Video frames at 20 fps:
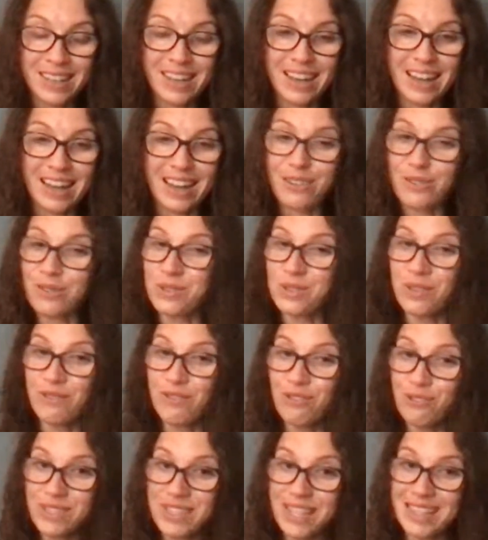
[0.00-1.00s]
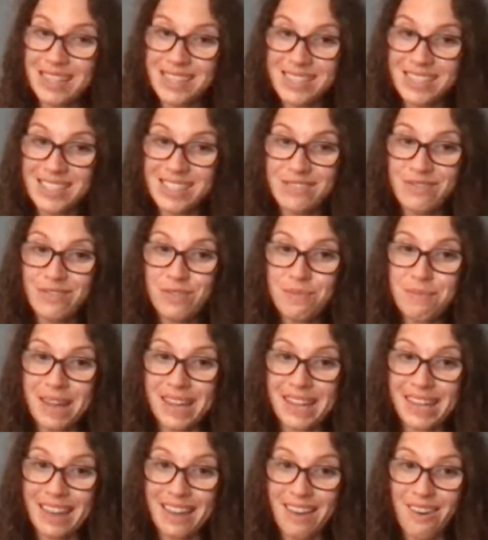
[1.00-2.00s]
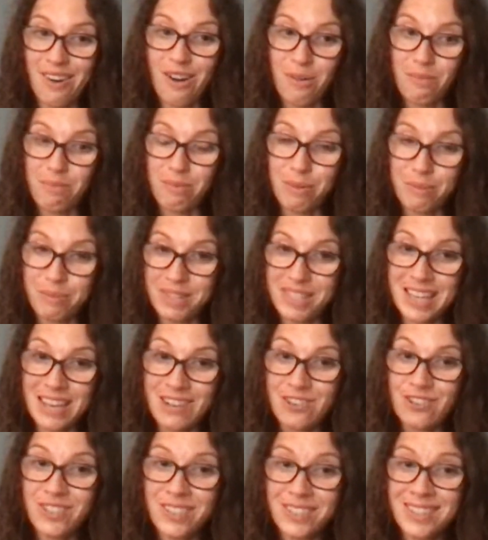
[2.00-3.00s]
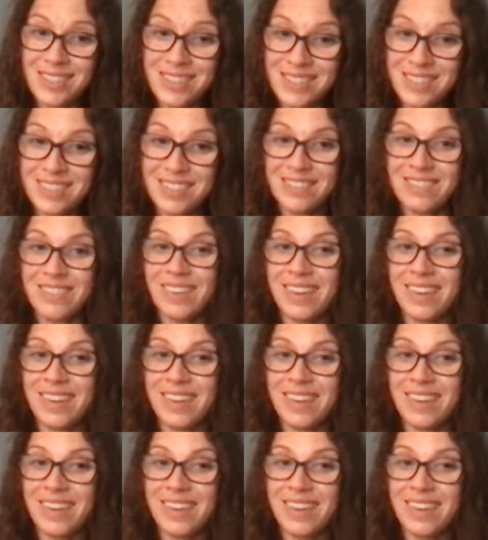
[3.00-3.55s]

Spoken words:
And also, if you're sensitive, you may get heart palpitations.